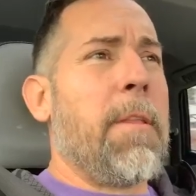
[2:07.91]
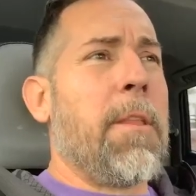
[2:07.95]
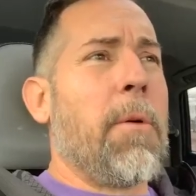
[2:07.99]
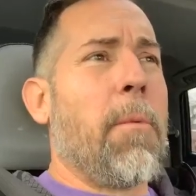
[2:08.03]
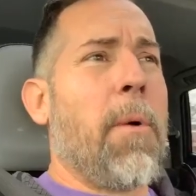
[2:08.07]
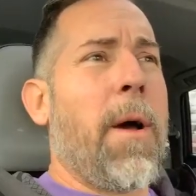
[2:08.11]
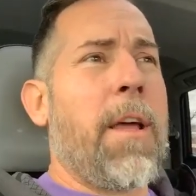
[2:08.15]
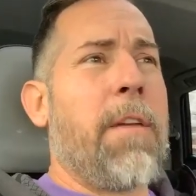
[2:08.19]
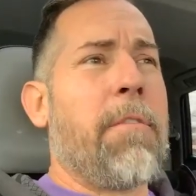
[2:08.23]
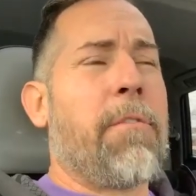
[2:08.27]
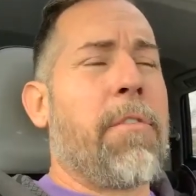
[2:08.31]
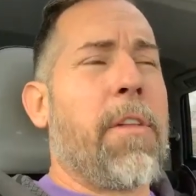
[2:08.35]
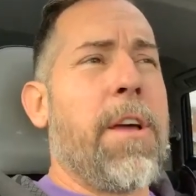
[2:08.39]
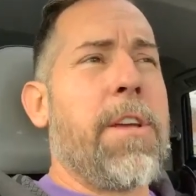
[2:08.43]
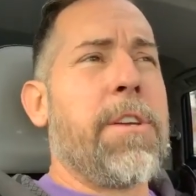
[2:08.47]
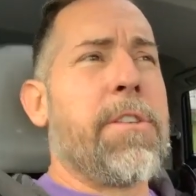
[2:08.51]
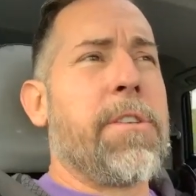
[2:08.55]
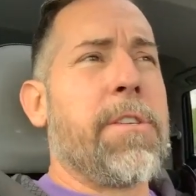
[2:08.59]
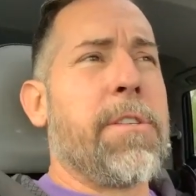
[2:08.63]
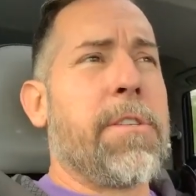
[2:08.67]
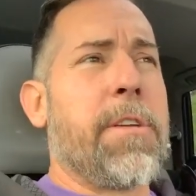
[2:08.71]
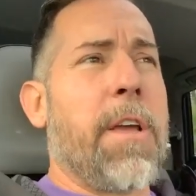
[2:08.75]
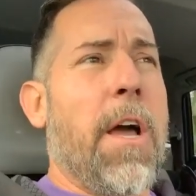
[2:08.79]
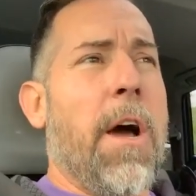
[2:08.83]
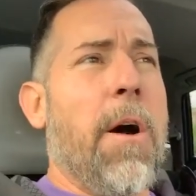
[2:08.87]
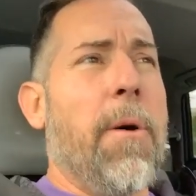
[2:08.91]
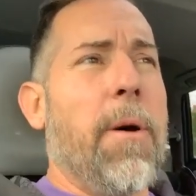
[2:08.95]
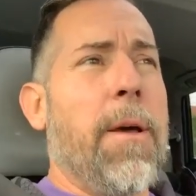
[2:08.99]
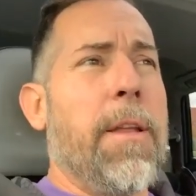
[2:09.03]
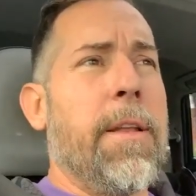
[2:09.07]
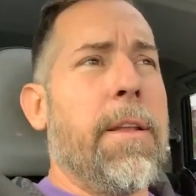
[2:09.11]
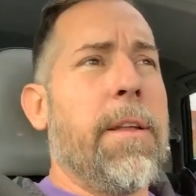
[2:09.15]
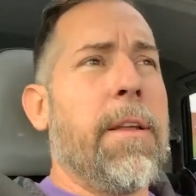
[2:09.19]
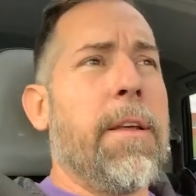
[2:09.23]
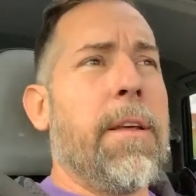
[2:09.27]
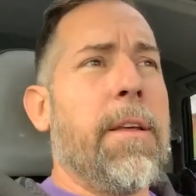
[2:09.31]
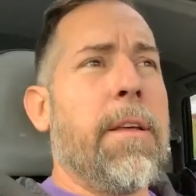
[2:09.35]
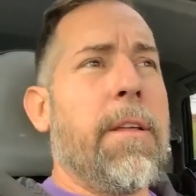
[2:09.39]
And the way inflation's
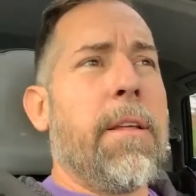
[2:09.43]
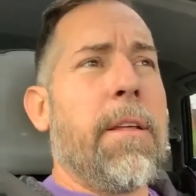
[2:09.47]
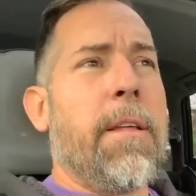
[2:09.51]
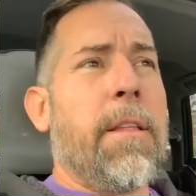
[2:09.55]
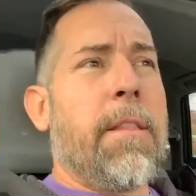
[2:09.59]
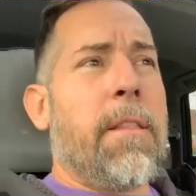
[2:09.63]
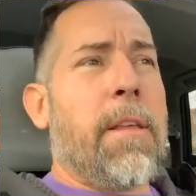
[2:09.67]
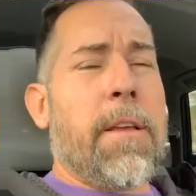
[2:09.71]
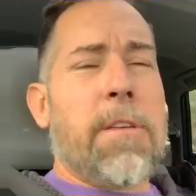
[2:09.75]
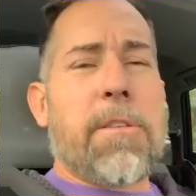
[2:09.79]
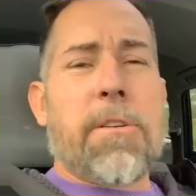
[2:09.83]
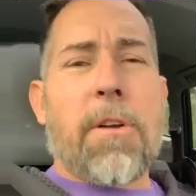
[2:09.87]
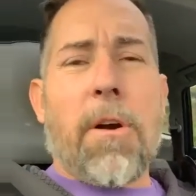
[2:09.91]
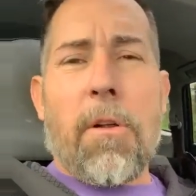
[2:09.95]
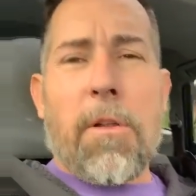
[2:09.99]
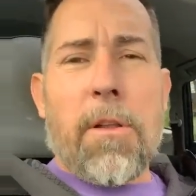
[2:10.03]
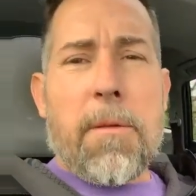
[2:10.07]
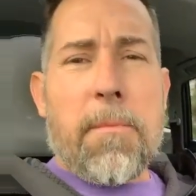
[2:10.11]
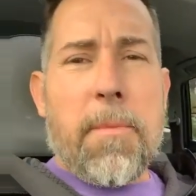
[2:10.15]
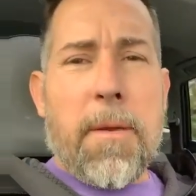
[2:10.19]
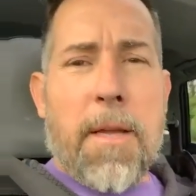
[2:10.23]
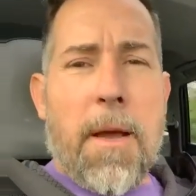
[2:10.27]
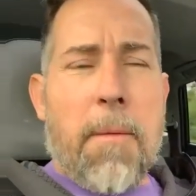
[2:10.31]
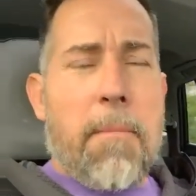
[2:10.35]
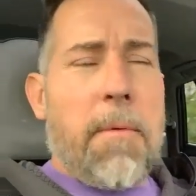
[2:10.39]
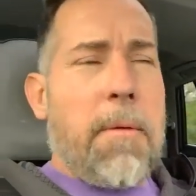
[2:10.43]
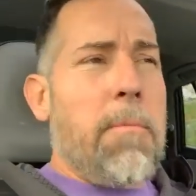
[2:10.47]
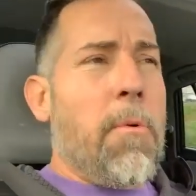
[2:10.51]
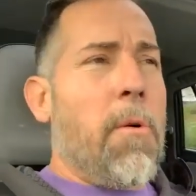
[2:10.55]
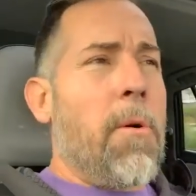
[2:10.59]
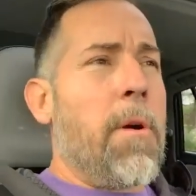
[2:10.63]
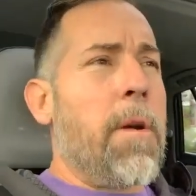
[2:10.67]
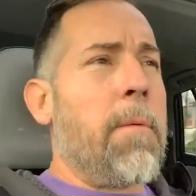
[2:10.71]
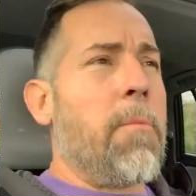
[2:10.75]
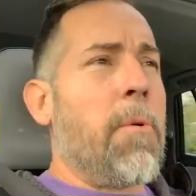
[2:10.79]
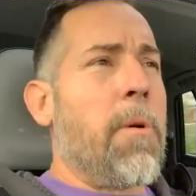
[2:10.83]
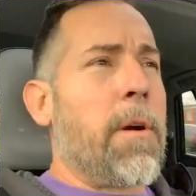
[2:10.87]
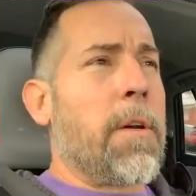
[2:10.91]
going, things are only becoming
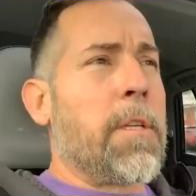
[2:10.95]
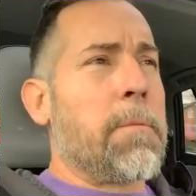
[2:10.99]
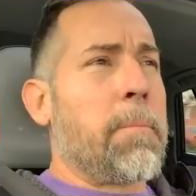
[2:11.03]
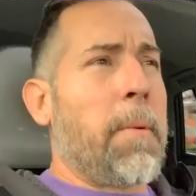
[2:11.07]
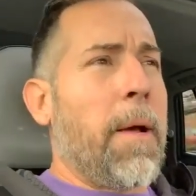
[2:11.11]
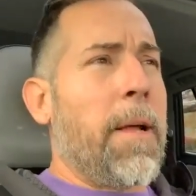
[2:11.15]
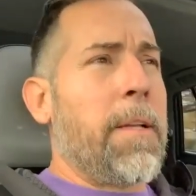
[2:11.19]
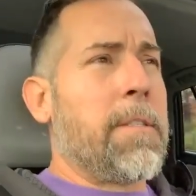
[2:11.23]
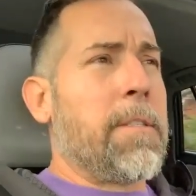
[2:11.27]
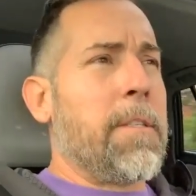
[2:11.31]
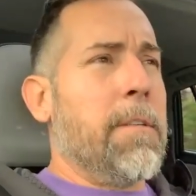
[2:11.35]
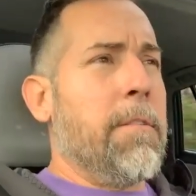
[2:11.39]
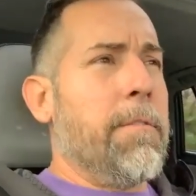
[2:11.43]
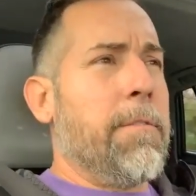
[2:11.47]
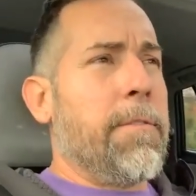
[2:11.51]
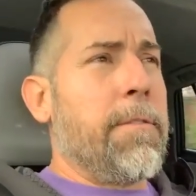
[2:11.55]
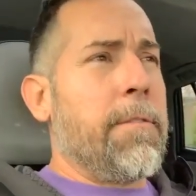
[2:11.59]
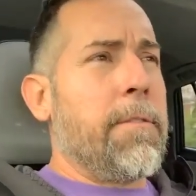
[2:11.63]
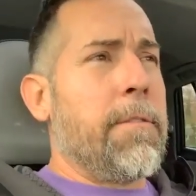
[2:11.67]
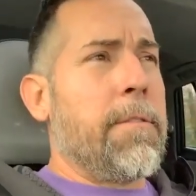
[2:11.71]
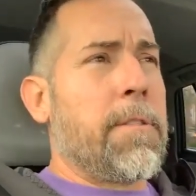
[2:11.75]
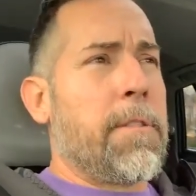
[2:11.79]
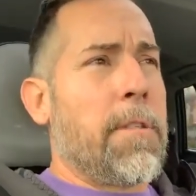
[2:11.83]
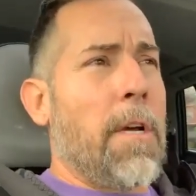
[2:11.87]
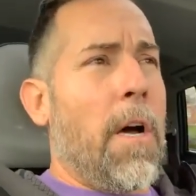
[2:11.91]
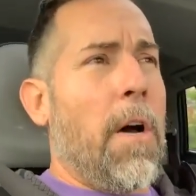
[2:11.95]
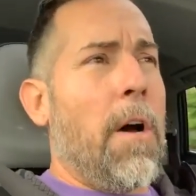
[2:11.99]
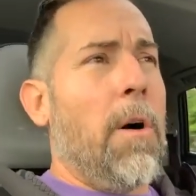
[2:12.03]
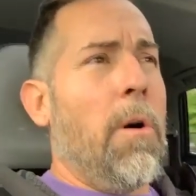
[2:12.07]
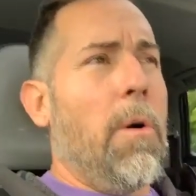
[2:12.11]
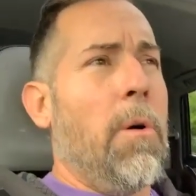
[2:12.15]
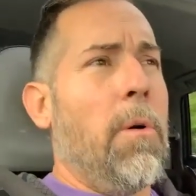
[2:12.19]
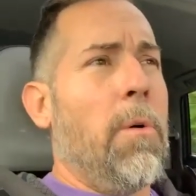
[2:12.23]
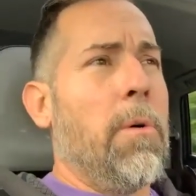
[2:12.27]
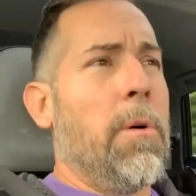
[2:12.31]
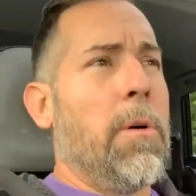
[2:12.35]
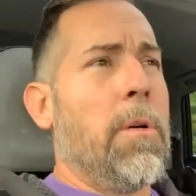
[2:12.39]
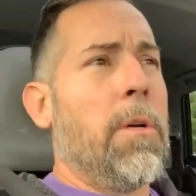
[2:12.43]
more and more expensive.
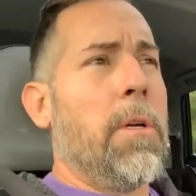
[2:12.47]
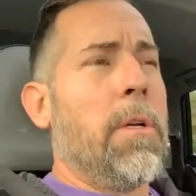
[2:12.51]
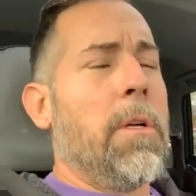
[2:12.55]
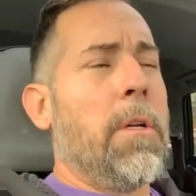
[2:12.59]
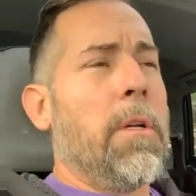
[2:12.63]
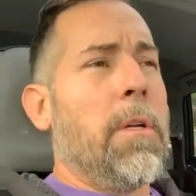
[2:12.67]
So,